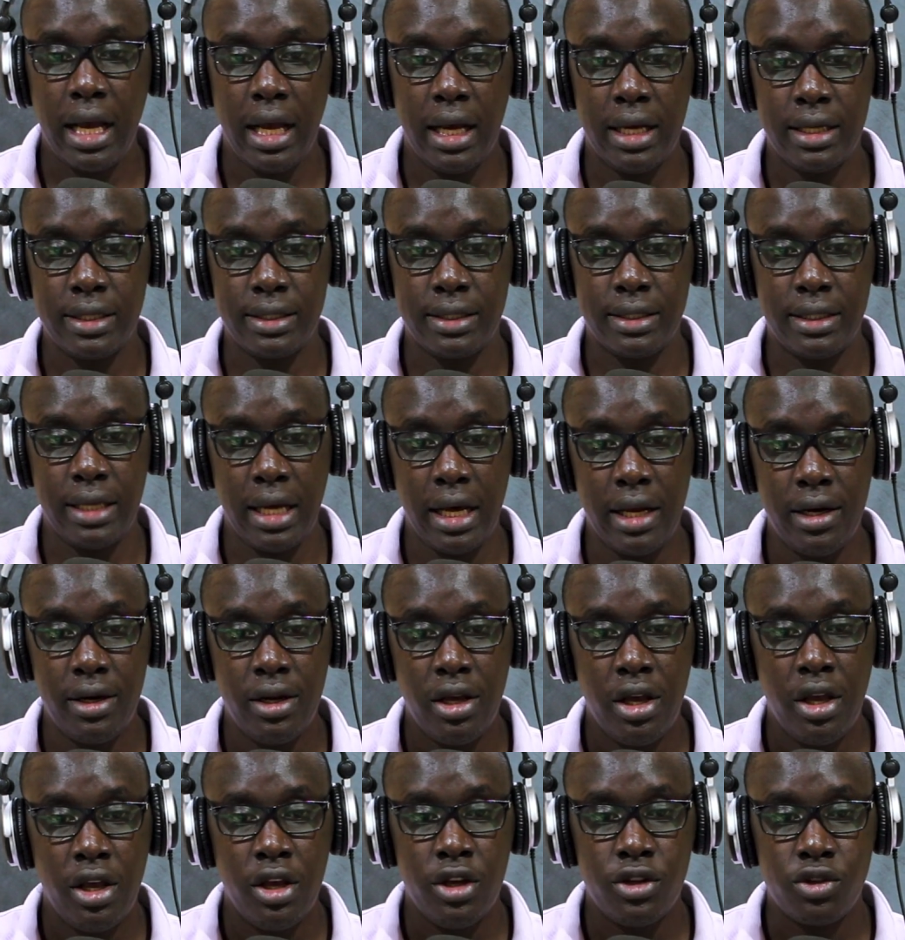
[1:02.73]
has done
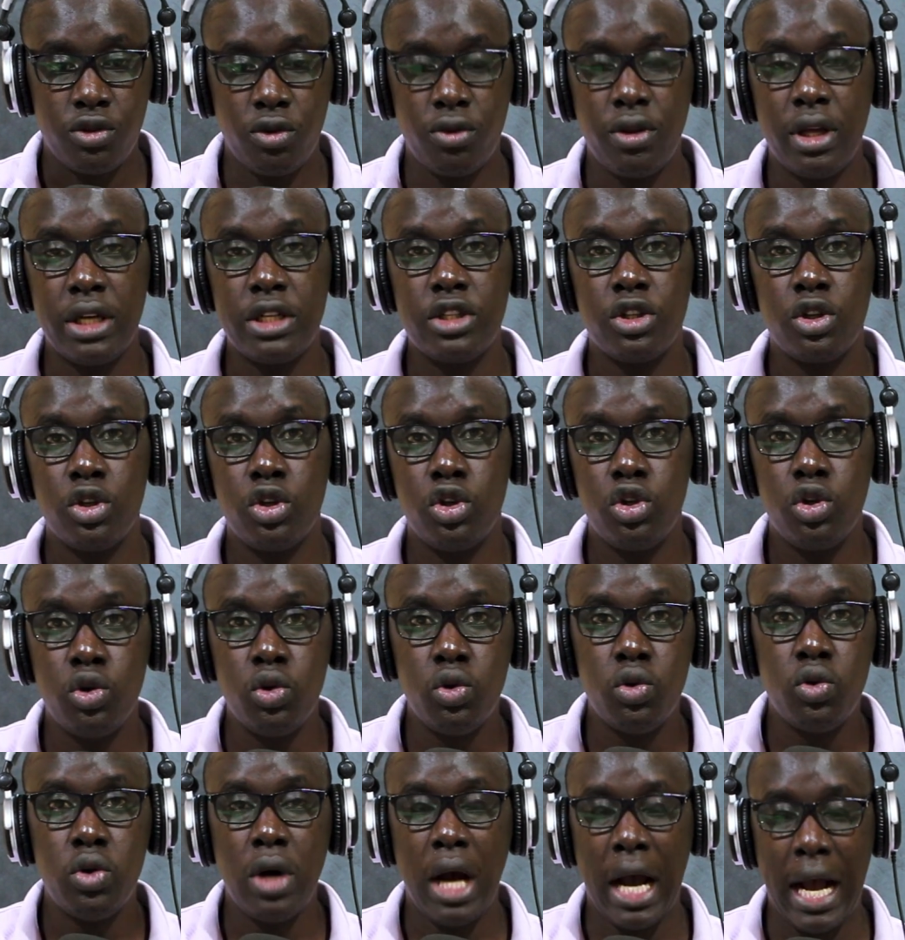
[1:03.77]
so that
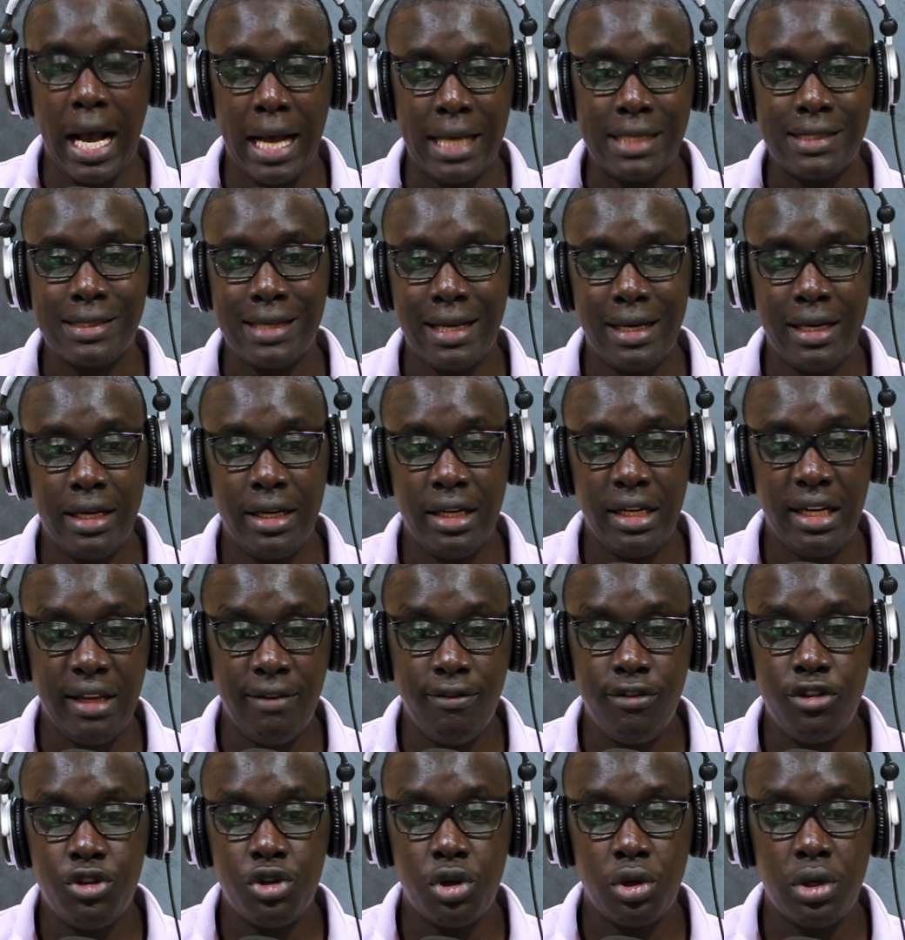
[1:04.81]
you as an
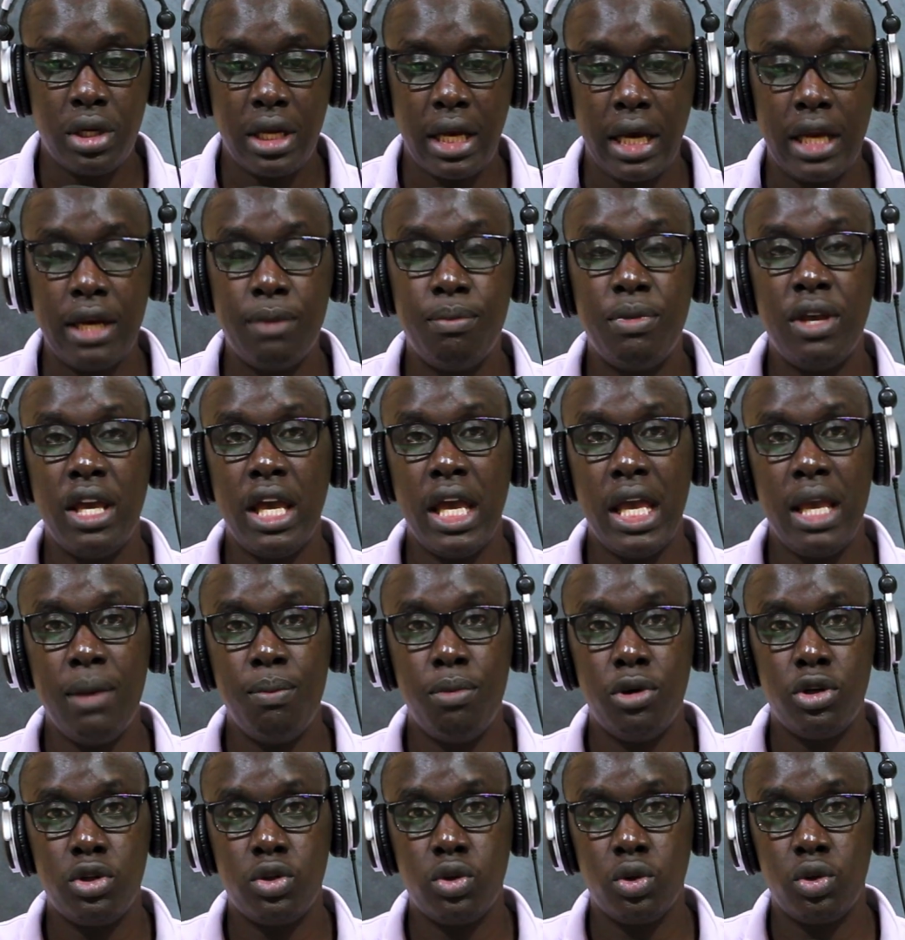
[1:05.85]
individual can be
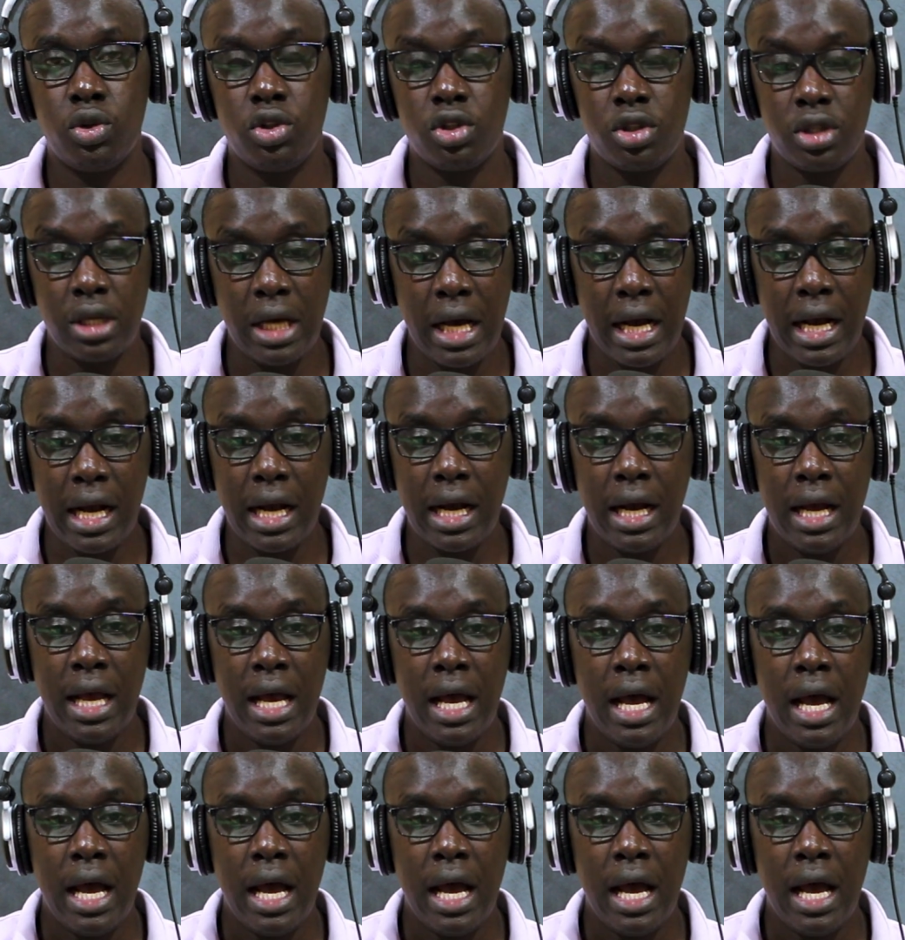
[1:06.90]
able to track